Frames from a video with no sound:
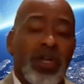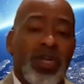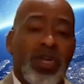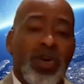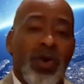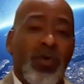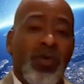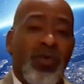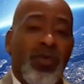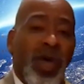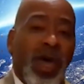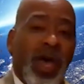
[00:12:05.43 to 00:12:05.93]

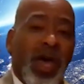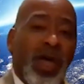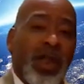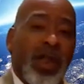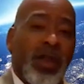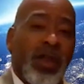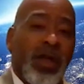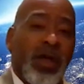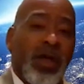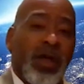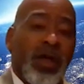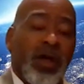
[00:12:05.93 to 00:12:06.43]
so
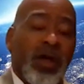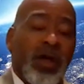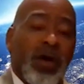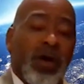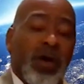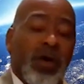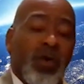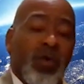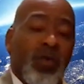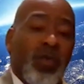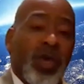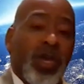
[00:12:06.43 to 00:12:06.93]
that
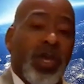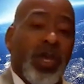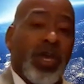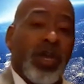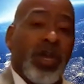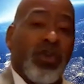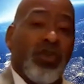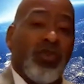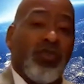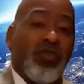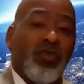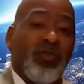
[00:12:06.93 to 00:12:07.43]
we
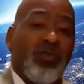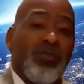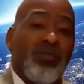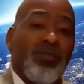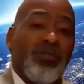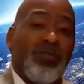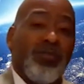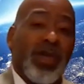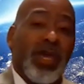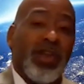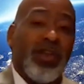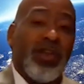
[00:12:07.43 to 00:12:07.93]
can do
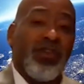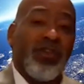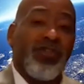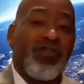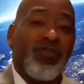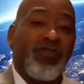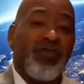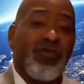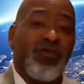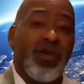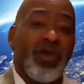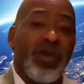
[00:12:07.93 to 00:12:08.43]

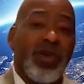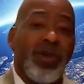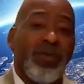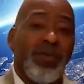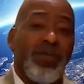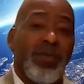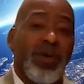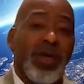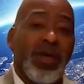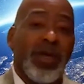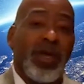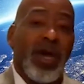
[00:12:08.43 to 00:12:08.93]

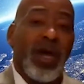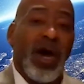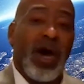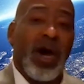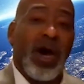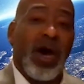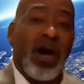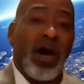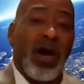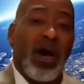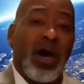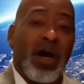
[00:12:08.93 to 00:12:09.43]
ministry
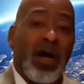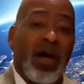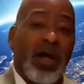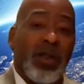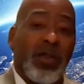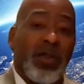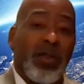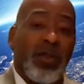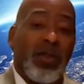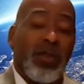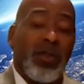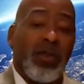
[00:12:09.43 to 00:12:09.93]
beyond
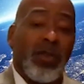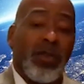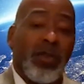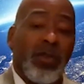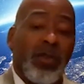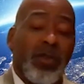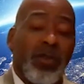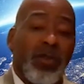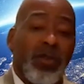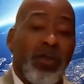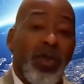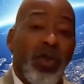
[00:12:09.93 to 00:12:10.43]

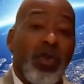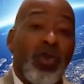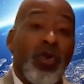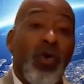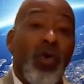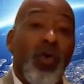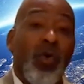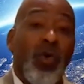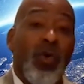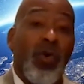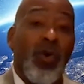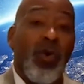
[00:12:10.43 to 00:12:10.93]
the
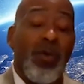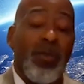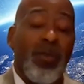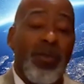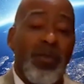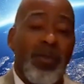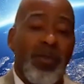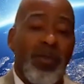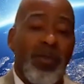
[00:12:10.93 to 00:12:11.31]
norm.